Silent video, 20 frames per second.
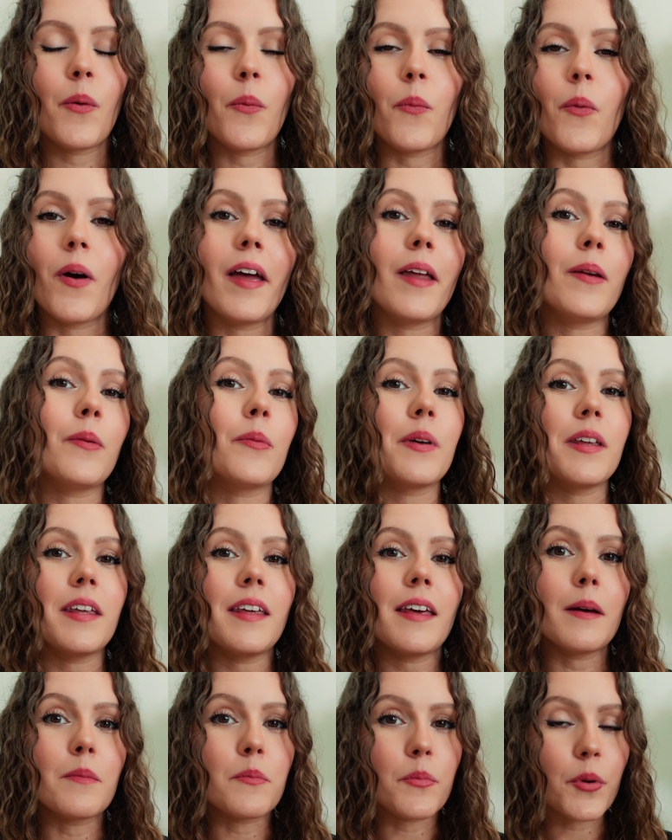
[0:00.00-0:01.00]
When we
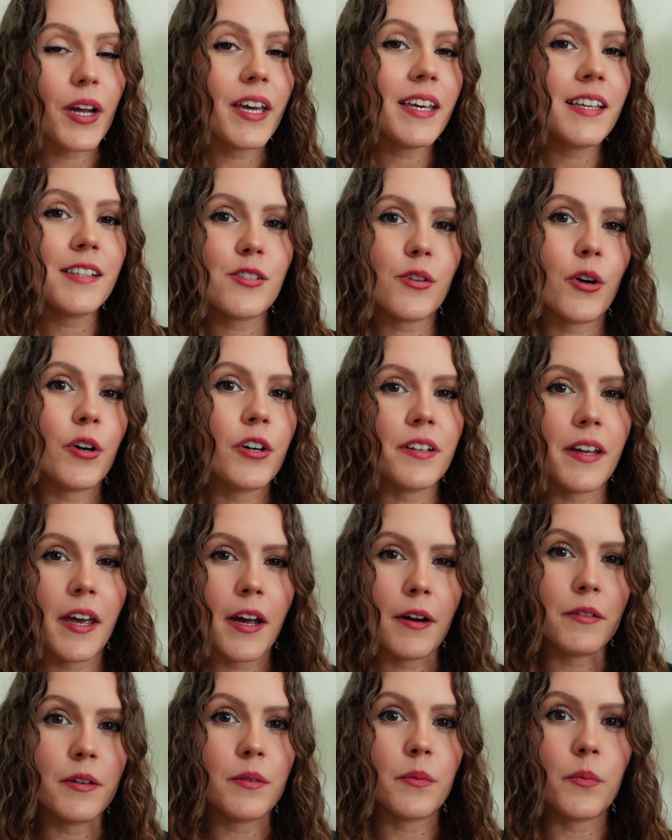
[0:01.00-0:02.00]
embrace our
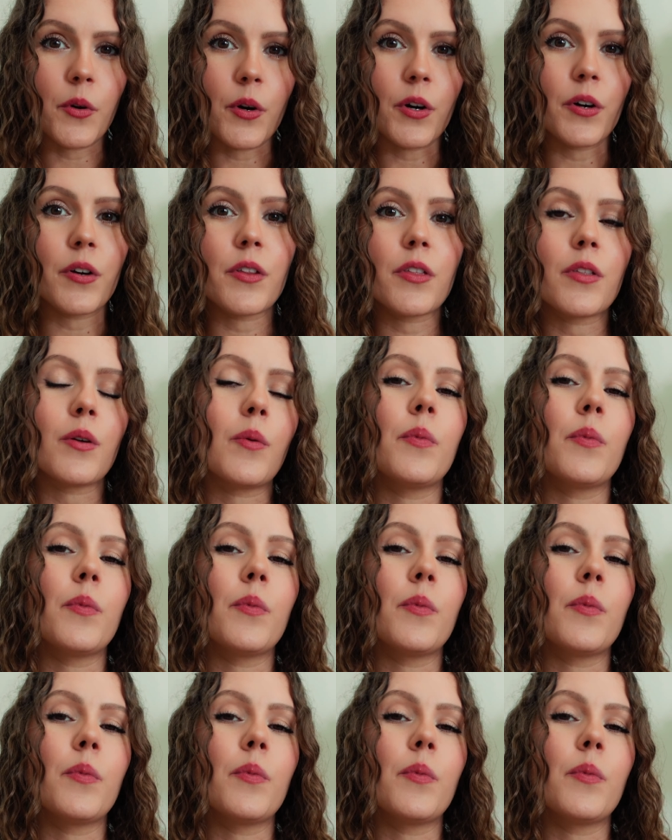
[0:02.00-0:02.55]
inherent worth,